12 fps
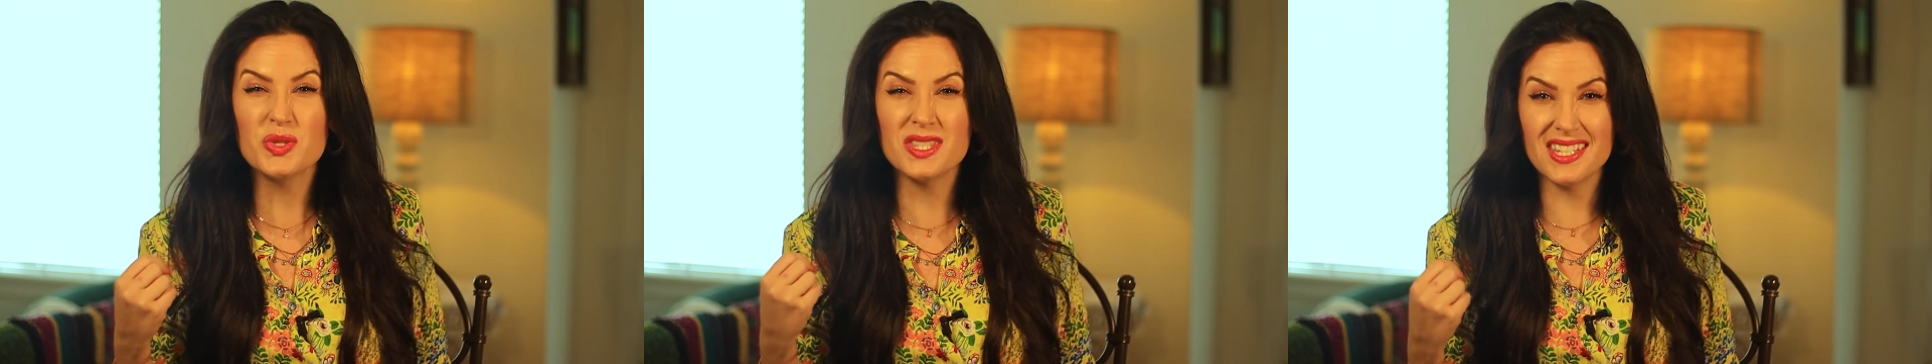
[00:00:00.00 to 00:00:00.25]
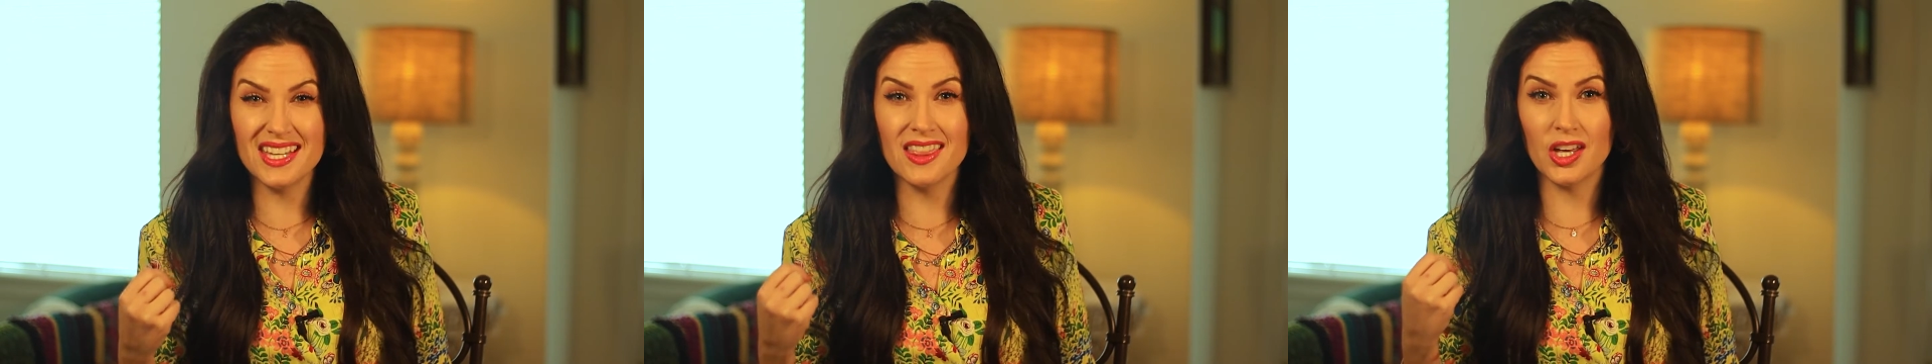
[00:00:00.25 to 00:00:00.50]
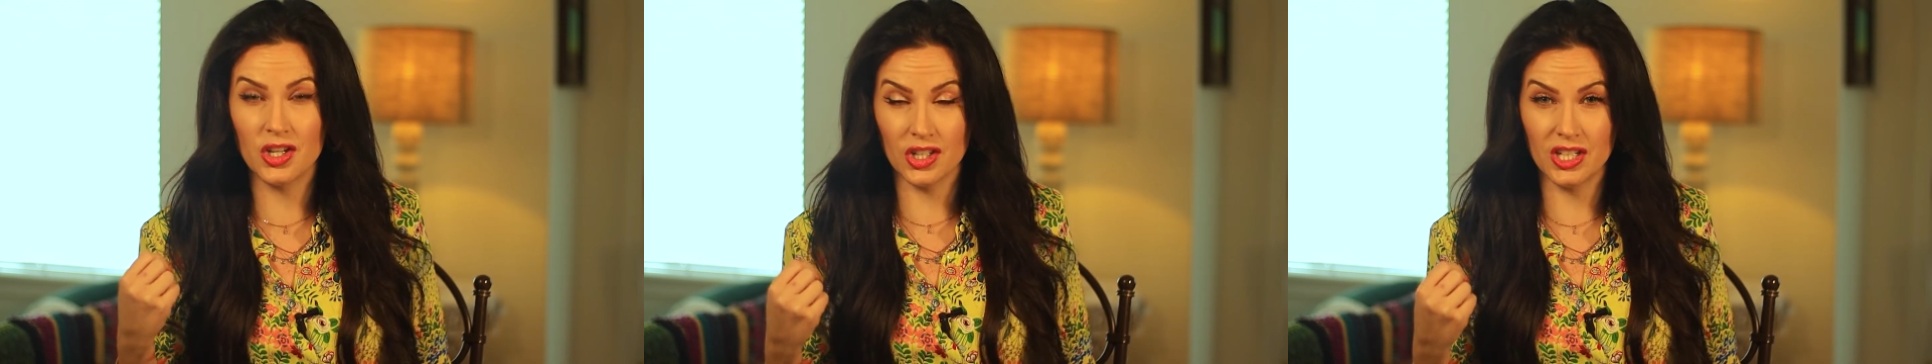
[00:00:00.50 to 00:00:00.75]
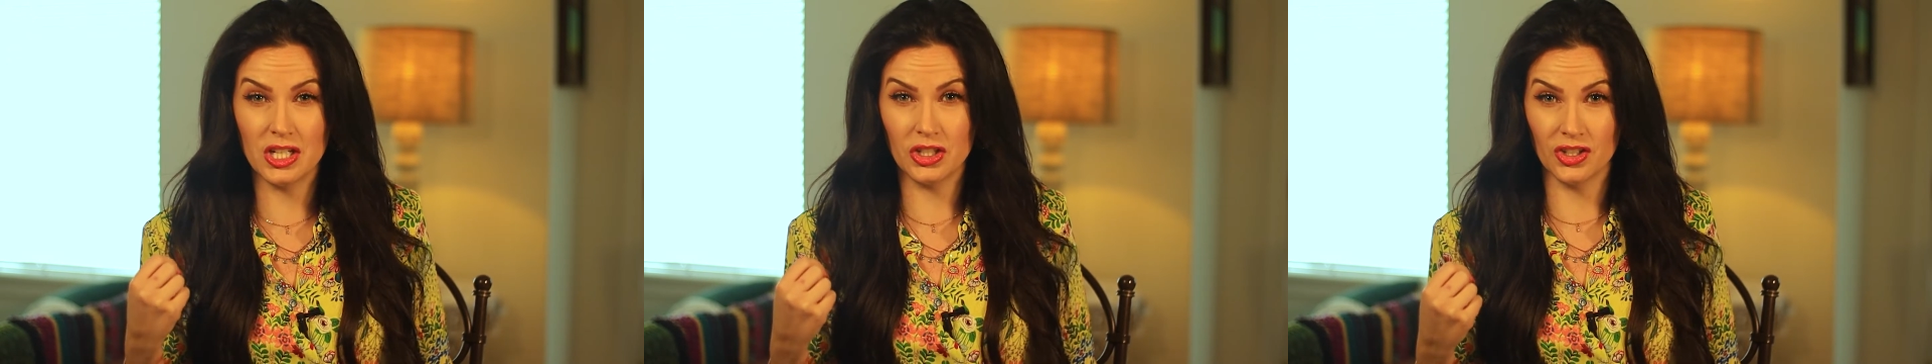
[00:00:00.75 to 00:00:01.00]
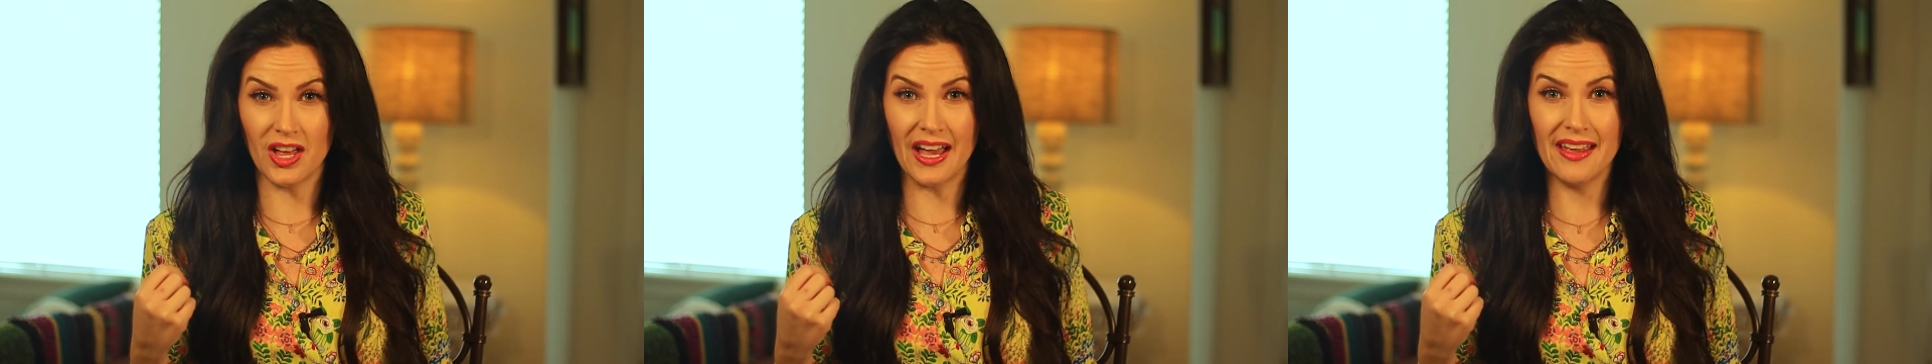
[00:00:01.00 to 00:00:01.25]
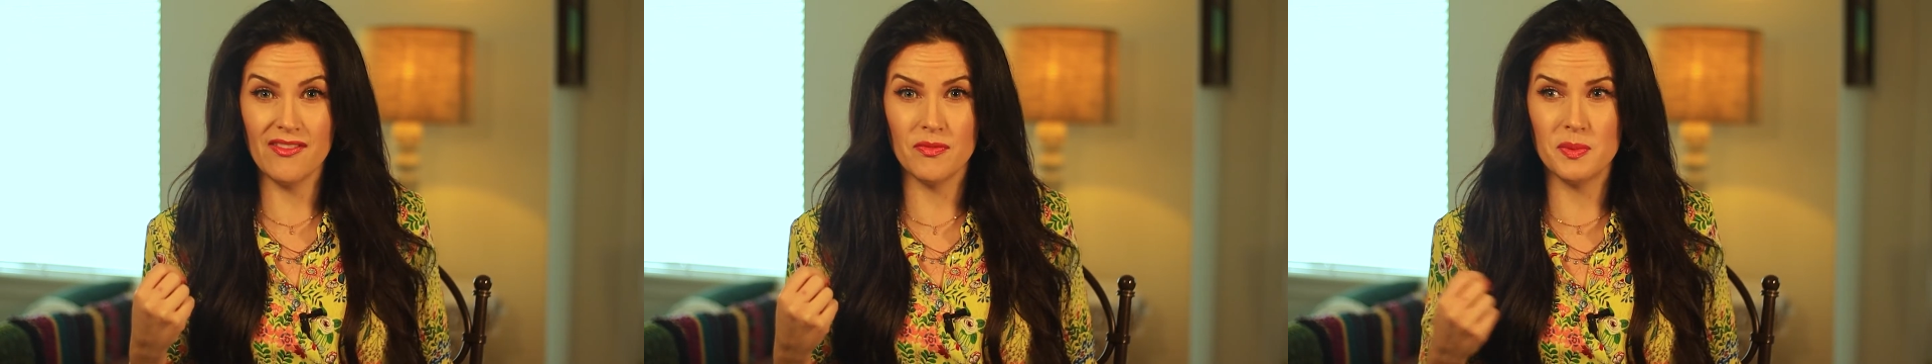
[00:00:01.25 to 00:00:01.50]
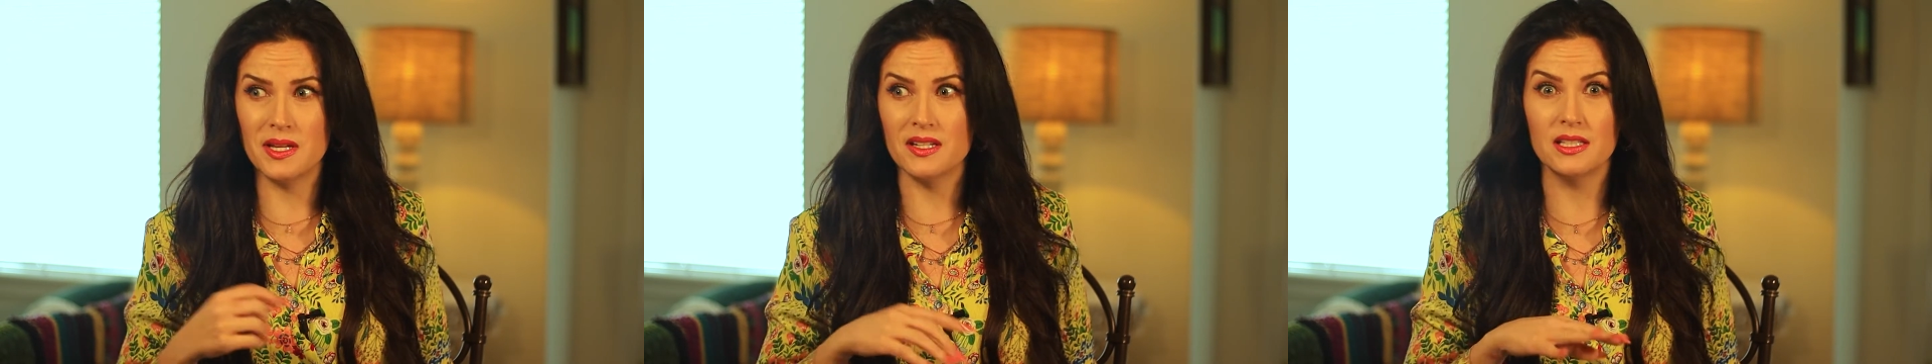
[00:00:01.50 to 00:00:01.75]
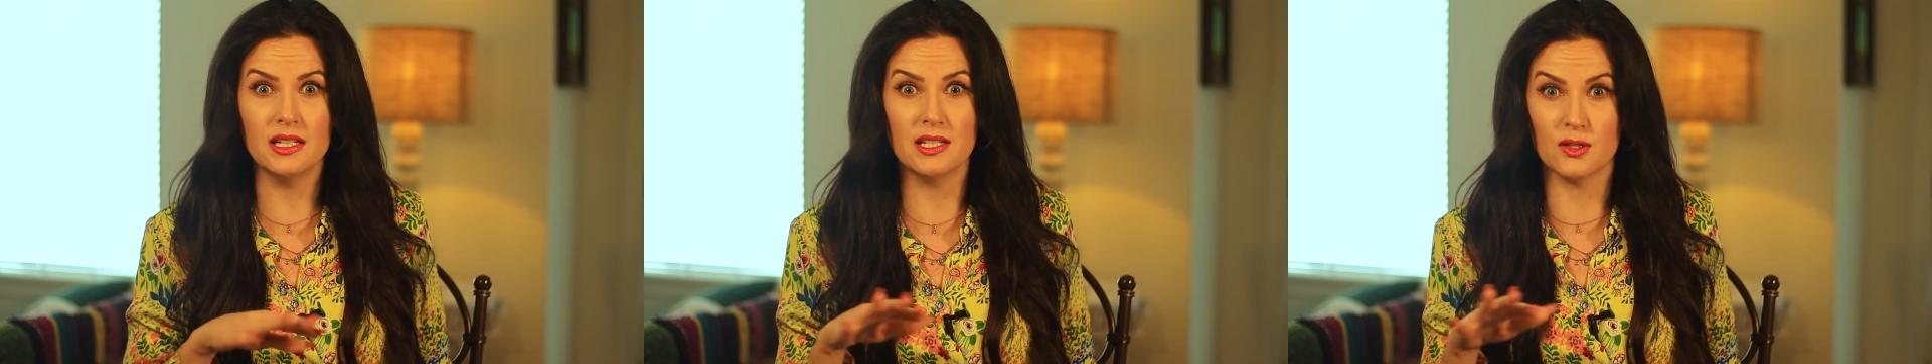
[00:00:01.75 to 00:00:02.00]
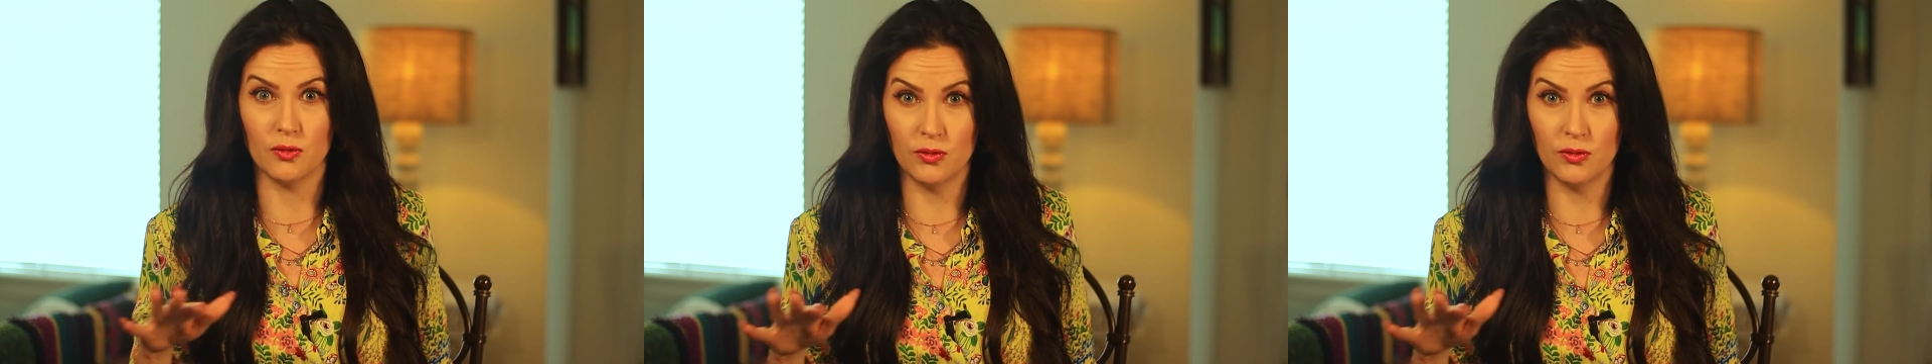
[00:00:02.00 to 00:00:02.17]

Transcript: see the good in your life, because it is